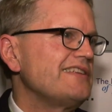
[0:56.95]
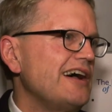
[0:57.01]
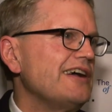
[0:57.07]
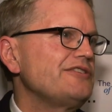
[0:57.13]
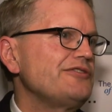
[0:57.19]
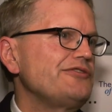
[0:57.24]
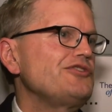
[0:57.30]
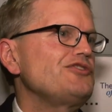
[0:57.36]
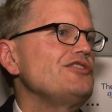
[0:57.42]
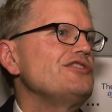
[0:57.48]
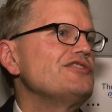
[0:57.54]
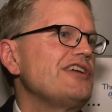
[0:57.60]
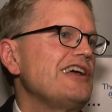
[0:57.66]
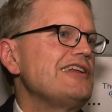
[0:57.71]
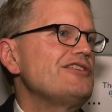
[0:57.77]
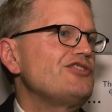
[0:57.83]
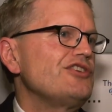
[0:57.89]
artificial
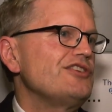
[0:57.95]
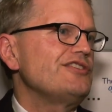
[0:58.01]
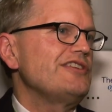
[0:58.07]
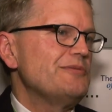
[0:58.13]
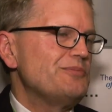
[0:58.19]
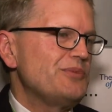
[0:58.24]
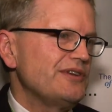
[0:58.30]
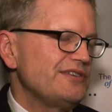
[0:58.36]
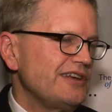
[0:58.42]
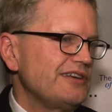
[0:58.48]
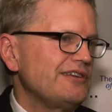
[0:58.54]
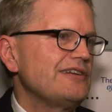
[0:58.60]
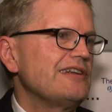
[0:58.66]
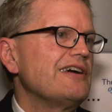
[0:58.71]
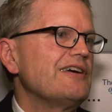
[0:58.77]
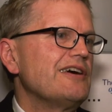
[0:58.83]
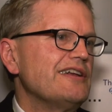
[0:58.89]
intelligence in
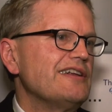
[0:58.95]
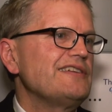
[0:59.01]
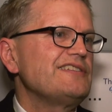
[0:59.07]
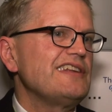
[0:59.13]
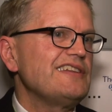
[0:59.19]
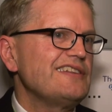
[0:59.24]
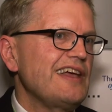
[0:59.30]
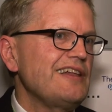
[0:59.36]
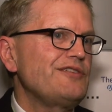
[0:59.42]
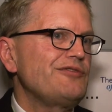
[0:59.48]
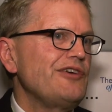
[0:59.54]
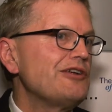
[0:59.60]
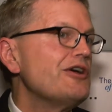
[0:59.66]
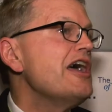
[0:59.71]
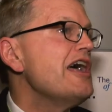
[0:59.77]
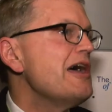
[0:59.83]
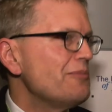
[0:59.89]
particular, and I think that's
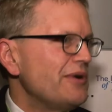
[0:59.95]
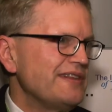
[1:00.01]
valuable.